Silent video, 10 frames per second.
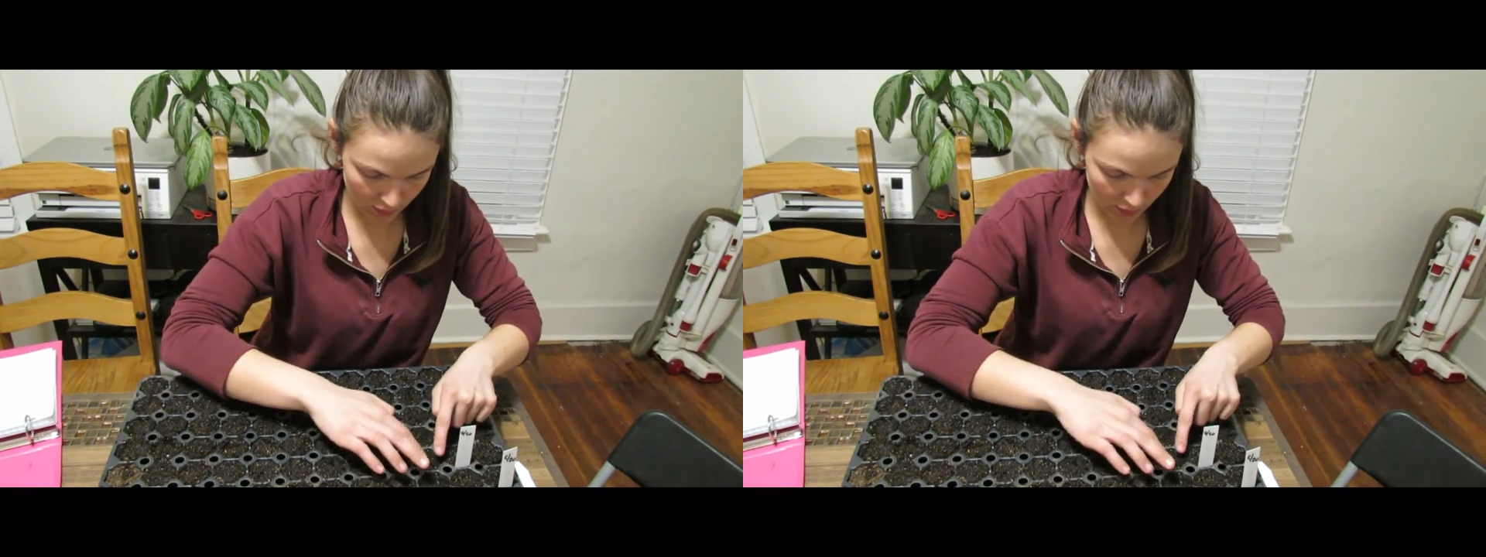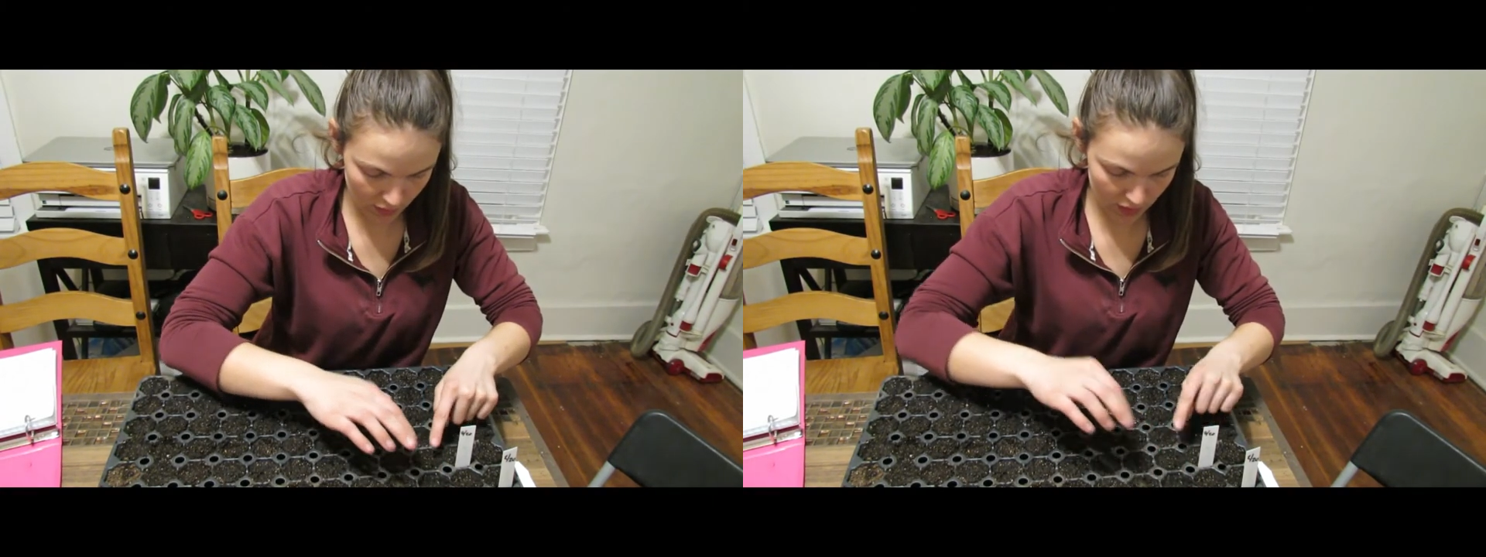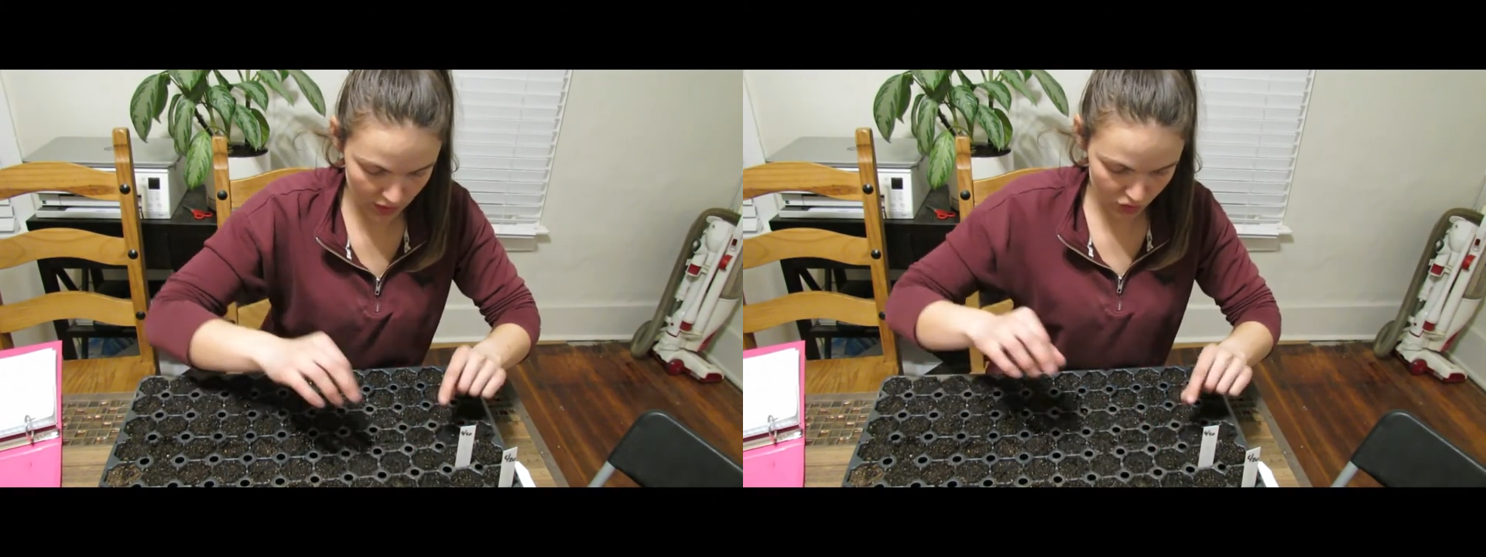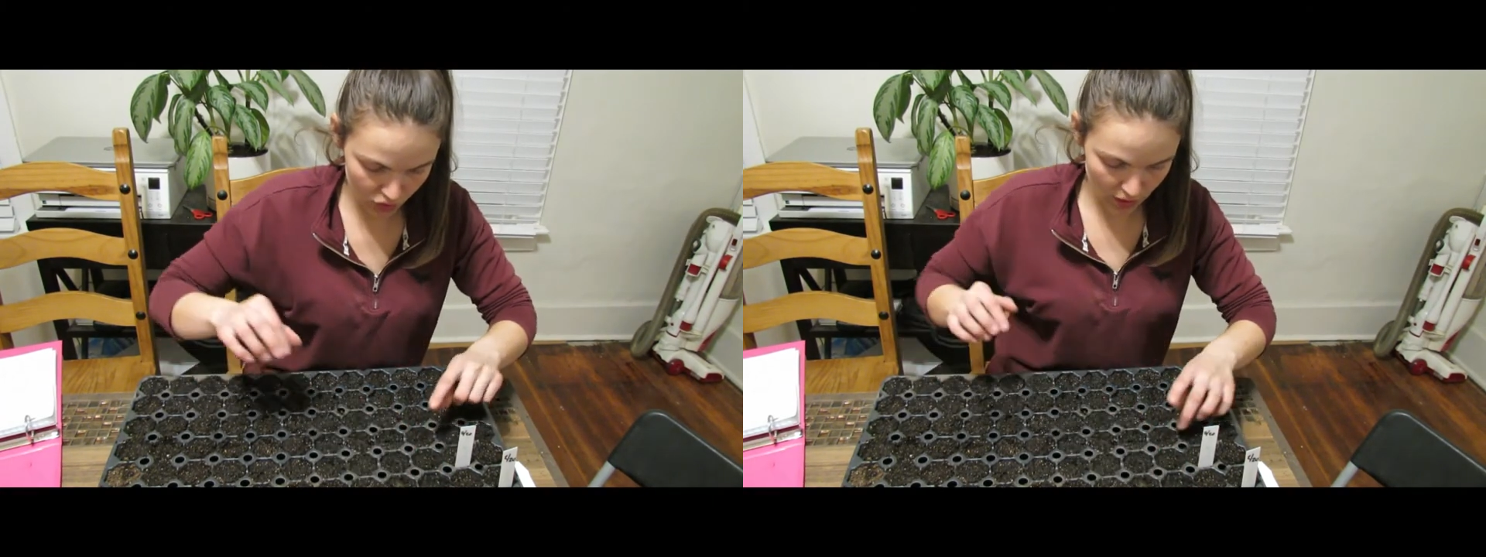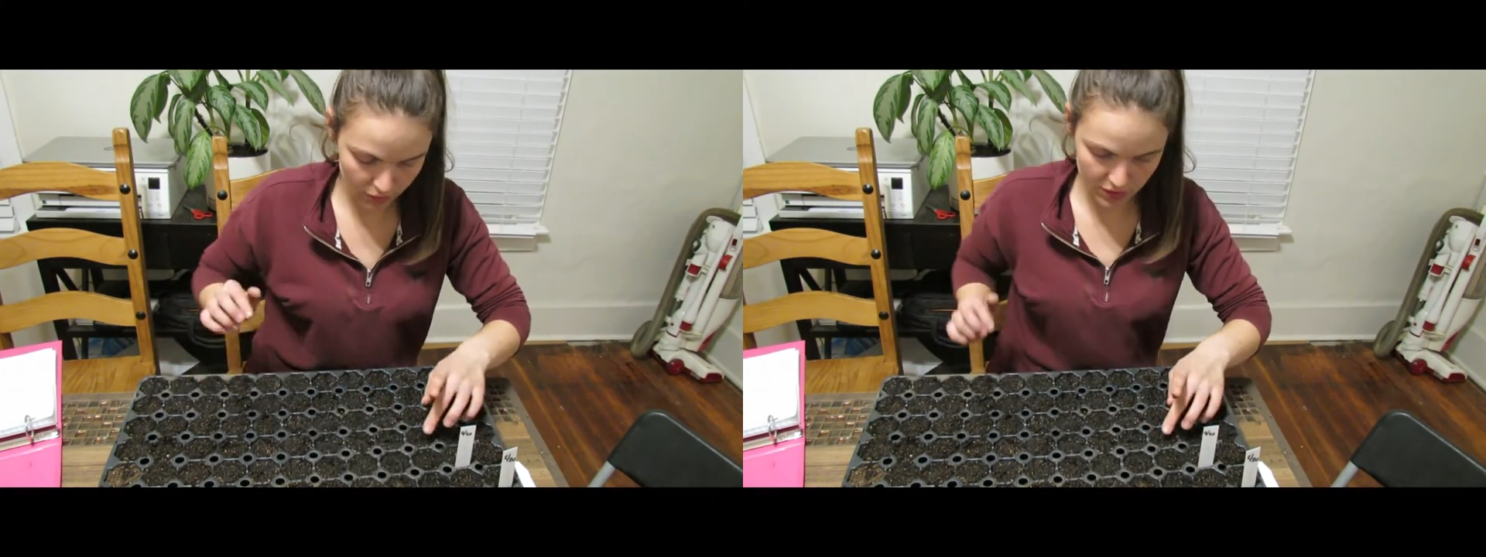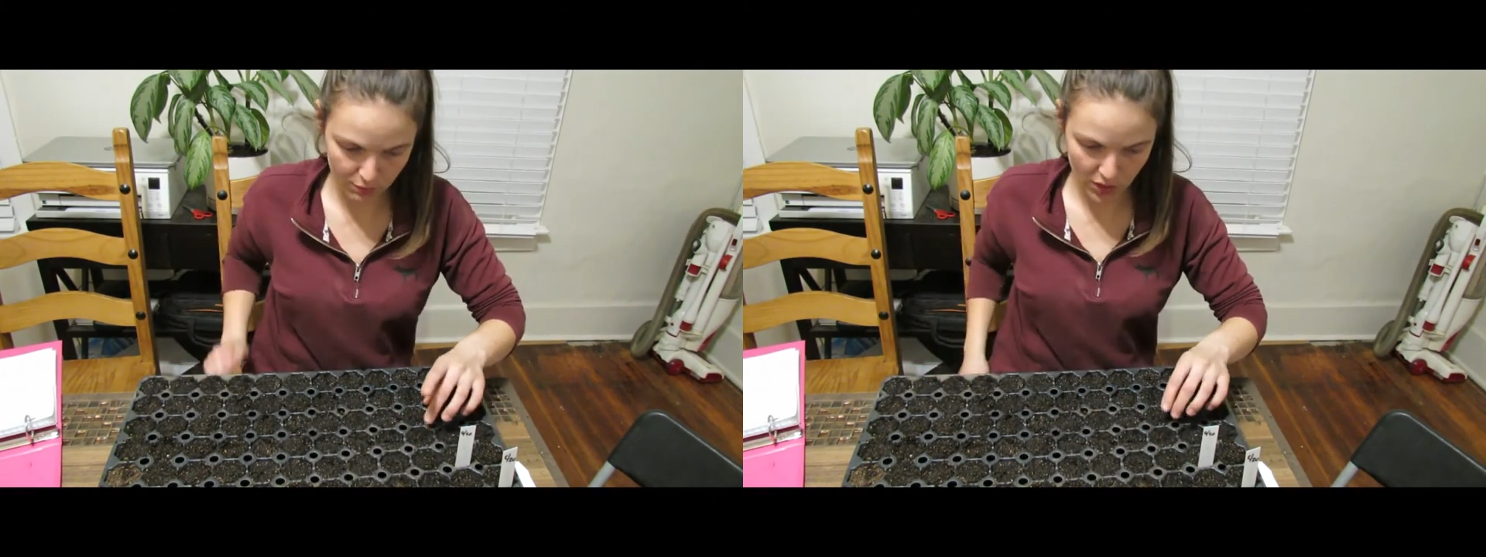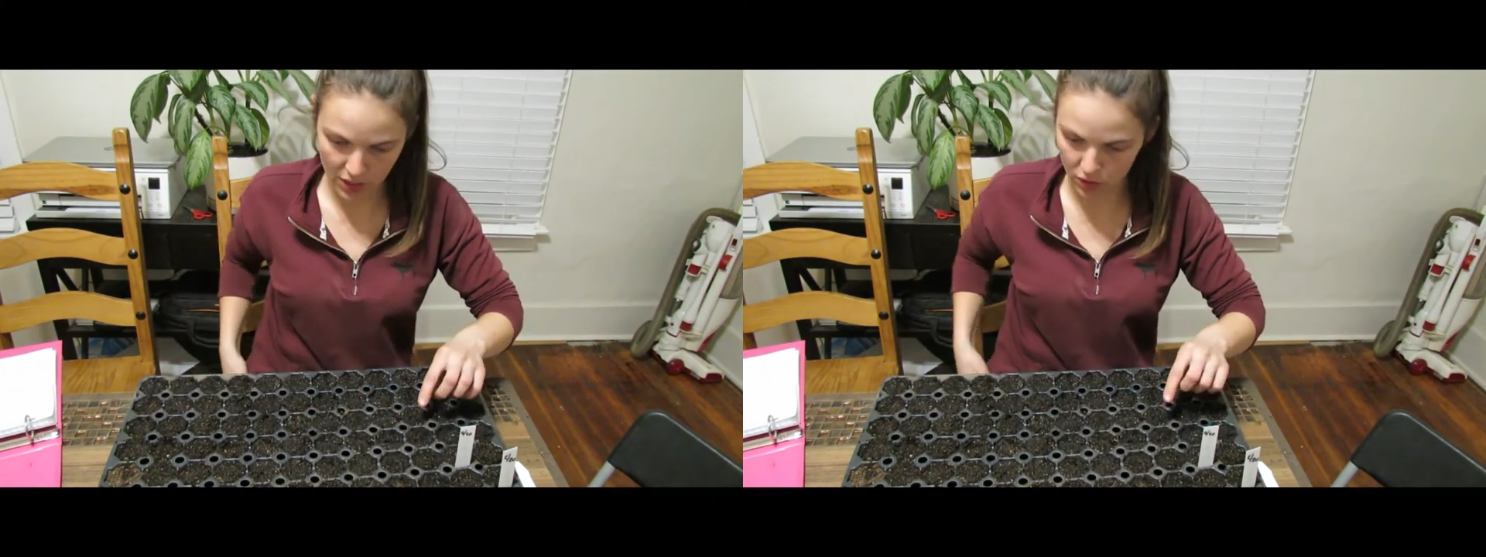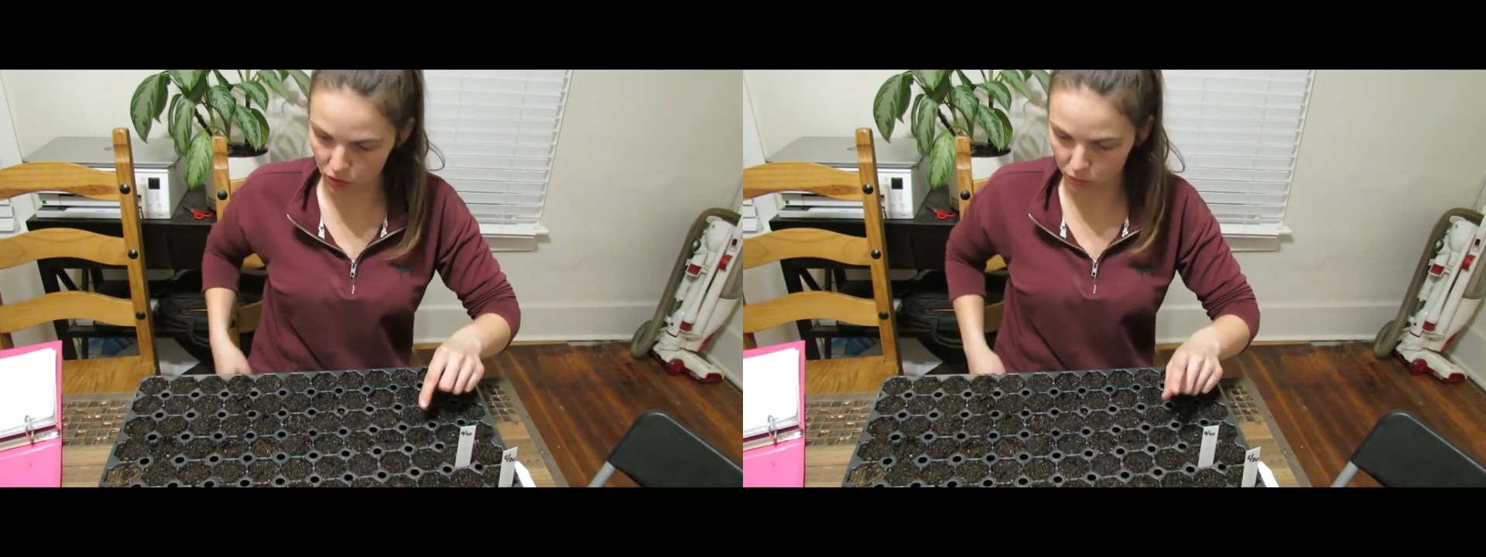And this tray was
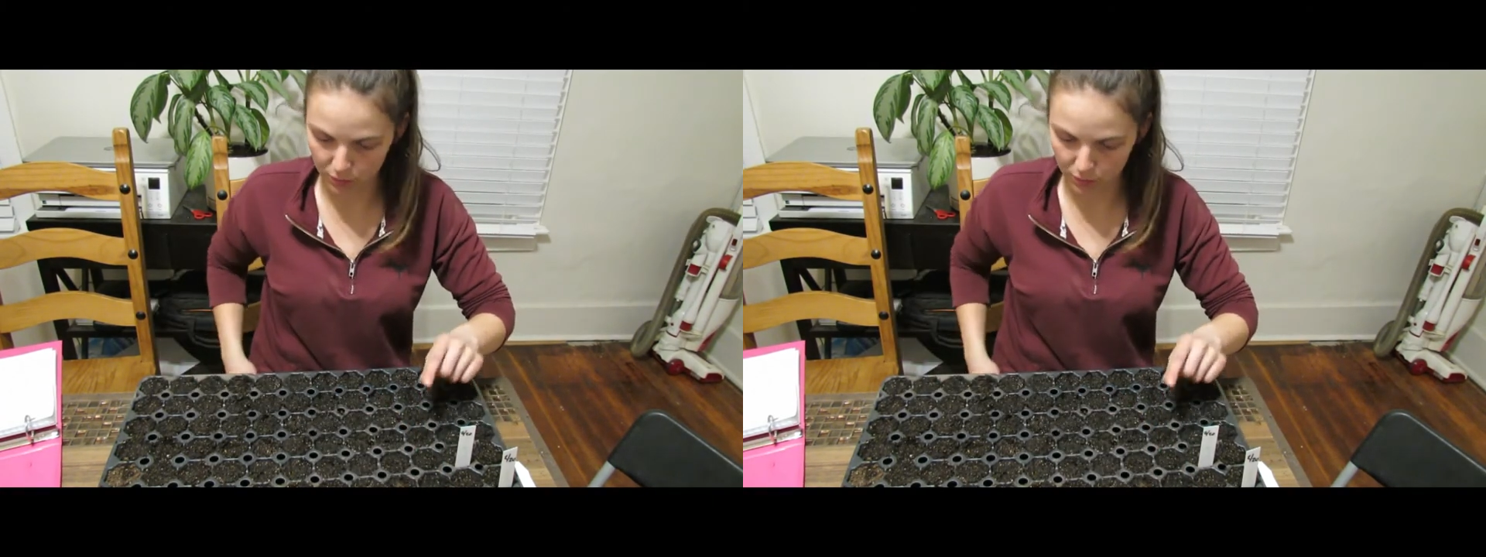brand new,